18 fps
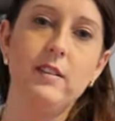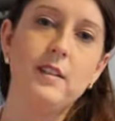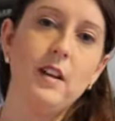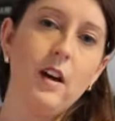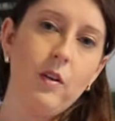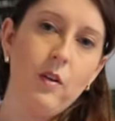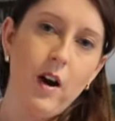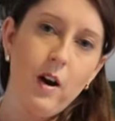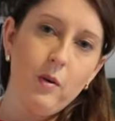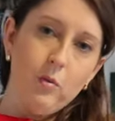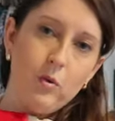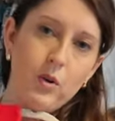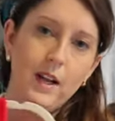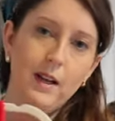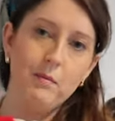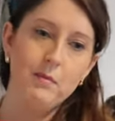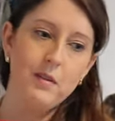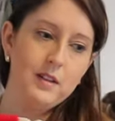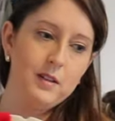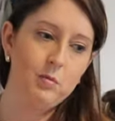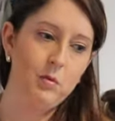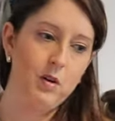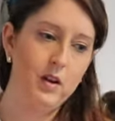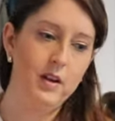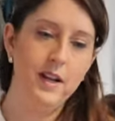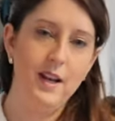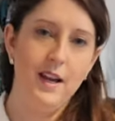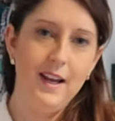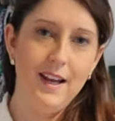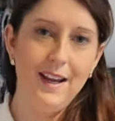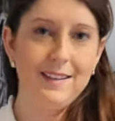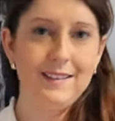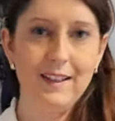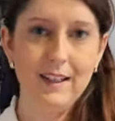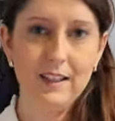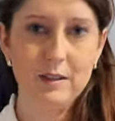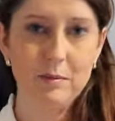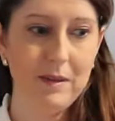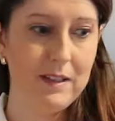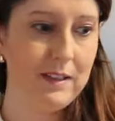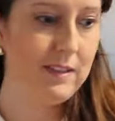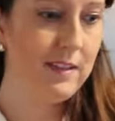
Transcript: so I will keep this one. It's a little bit